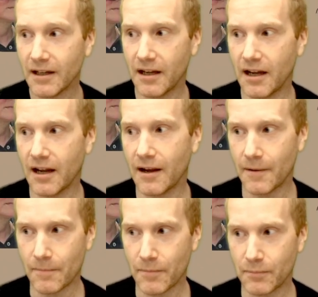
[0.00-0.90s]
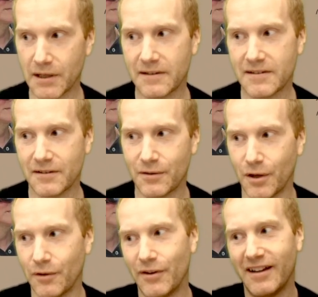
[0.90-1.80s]
but that's sort
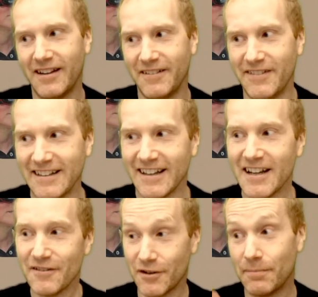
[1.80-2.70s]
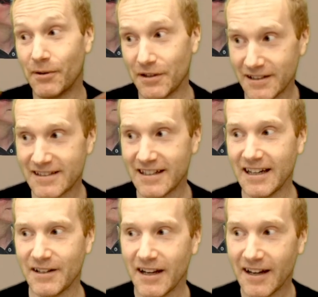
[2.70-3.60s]
of a bit far apart. Just
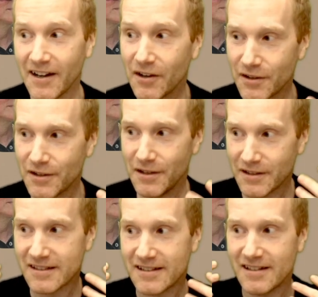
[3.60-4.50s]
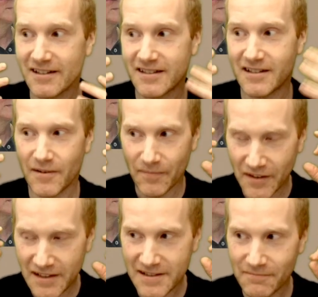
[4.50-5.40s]

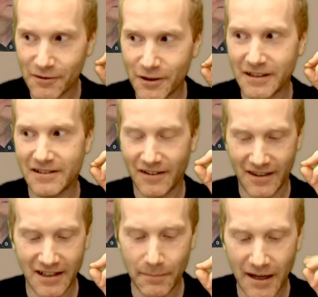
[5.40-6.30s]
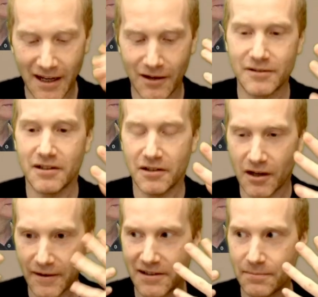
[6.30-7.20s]
it's important that you think about
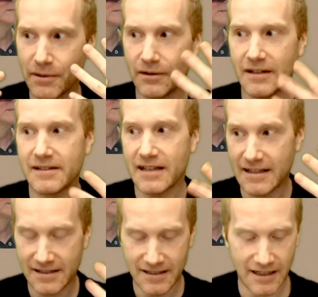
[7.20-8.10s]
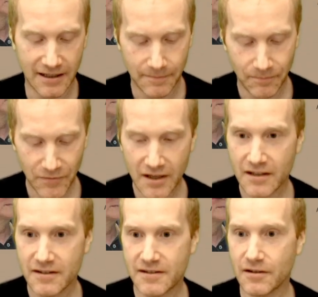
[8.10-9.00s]
our experience as data.
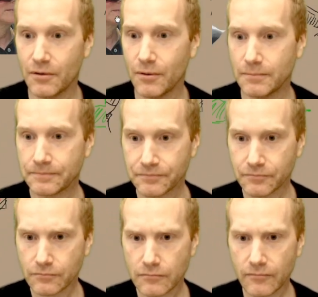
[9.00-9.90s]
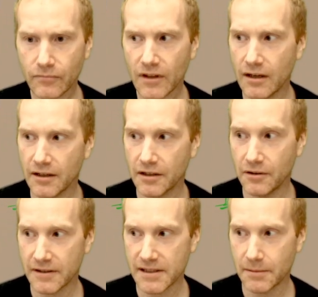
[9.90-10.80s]
So a good
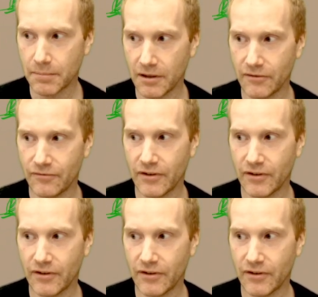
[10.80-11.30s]
example of